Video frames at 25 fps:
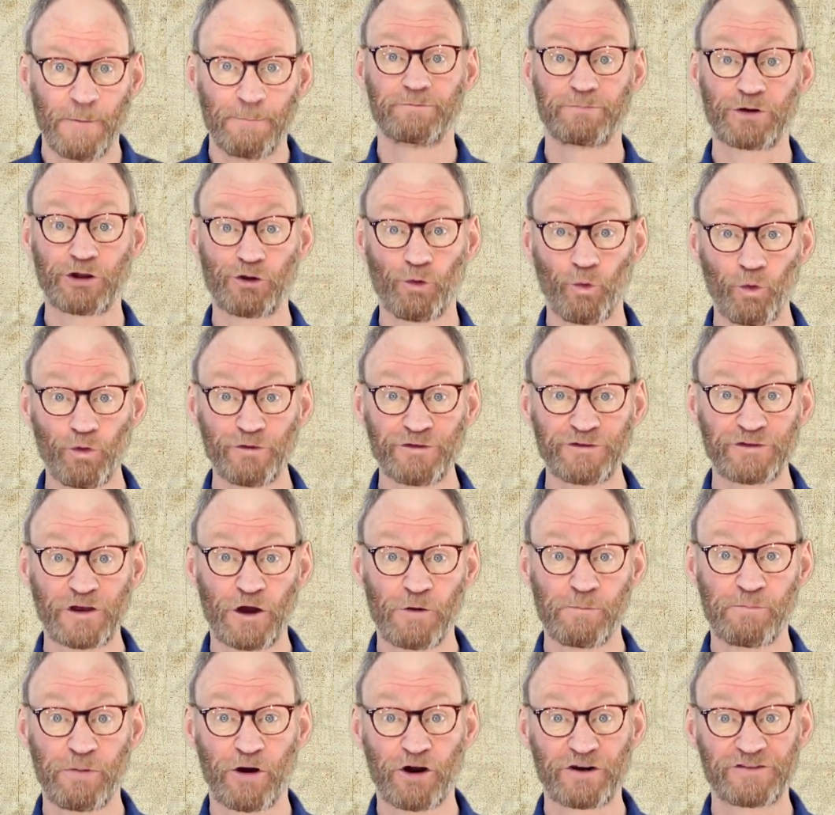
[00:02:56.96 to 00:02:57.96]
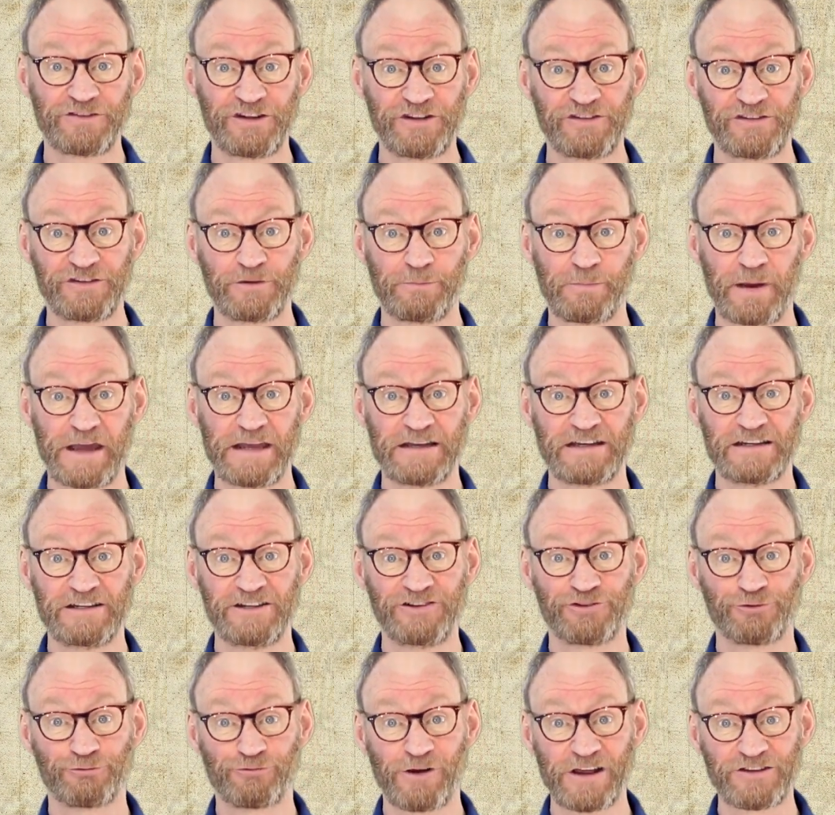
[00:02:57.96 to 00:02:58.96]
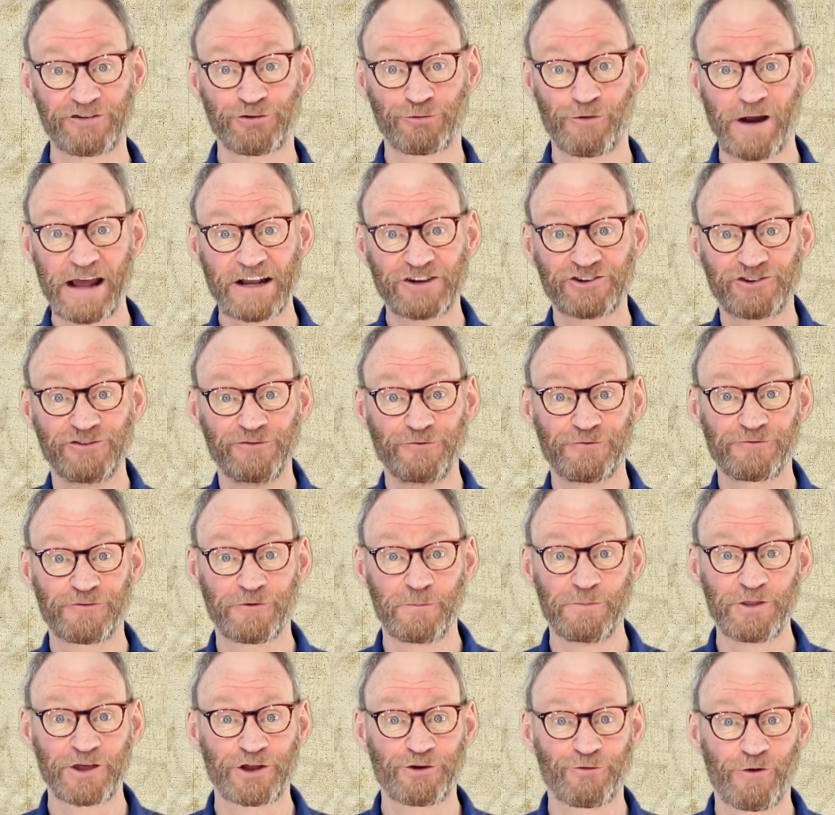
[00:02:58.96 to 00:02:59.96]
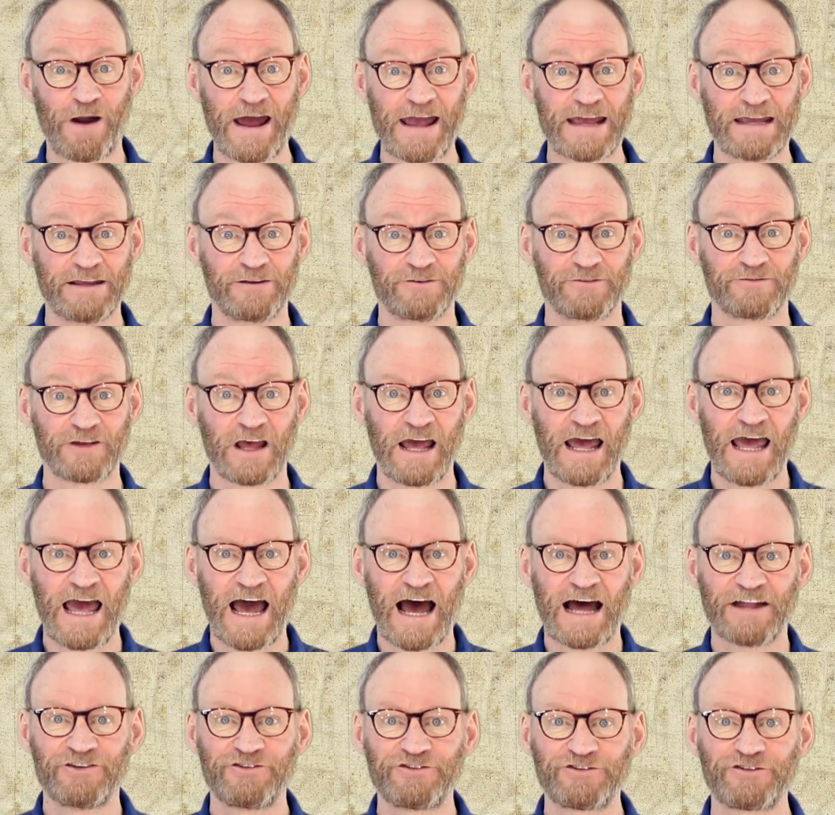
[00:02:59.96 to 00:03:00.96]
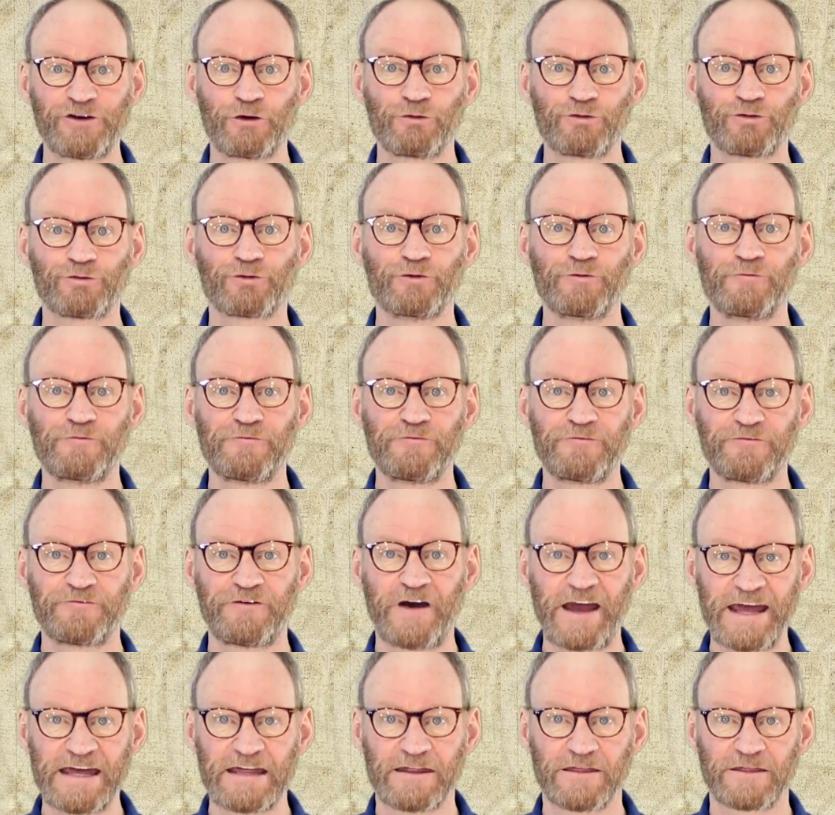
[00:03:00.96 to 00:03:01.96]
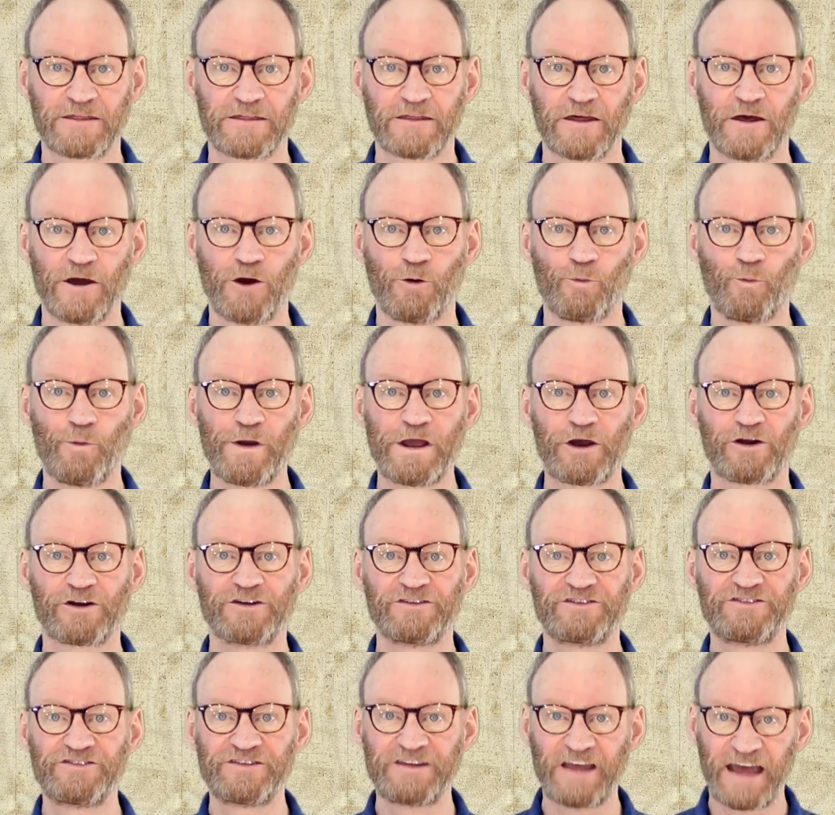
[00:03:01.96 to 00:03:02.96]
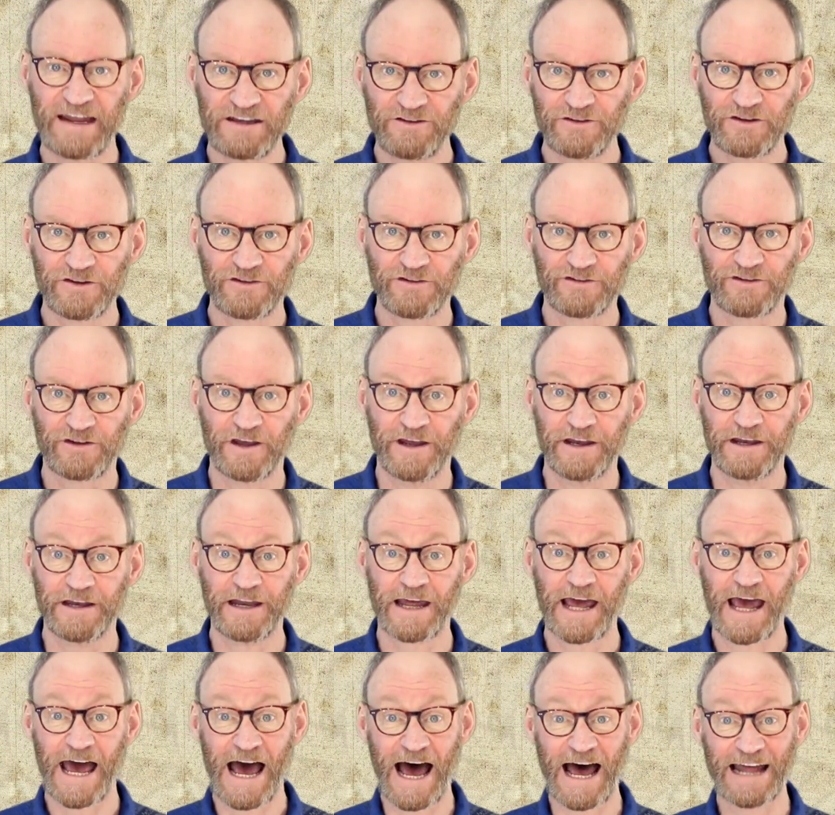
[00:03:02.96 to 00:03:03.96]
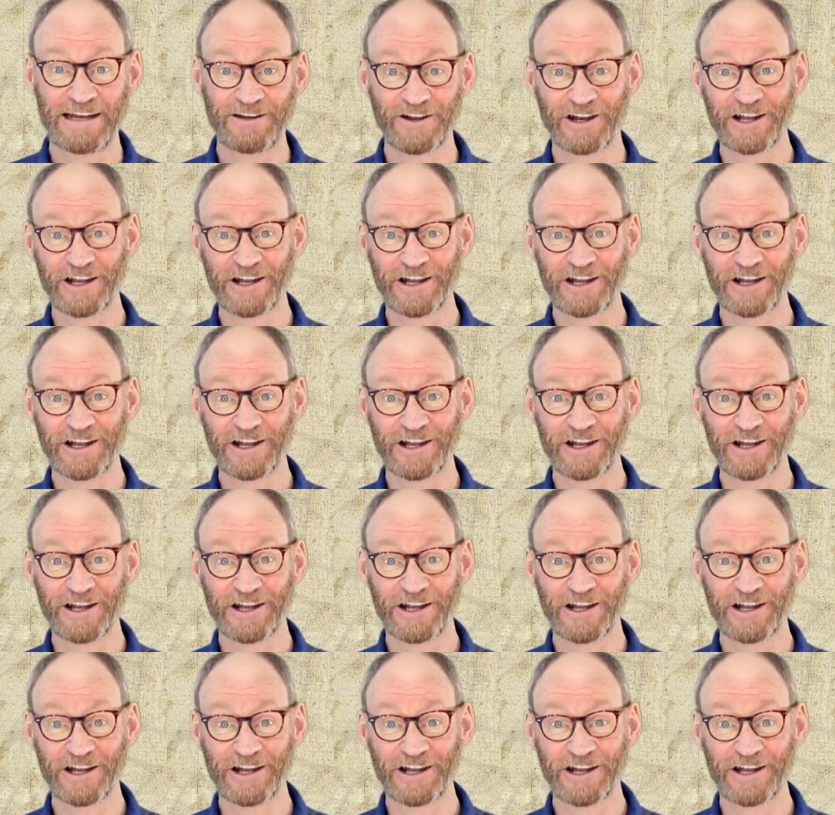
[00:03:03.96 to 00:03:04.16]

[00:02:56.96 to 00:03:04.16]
but also participate in his resurrection from the grave. And so through faith, we are dead to sin and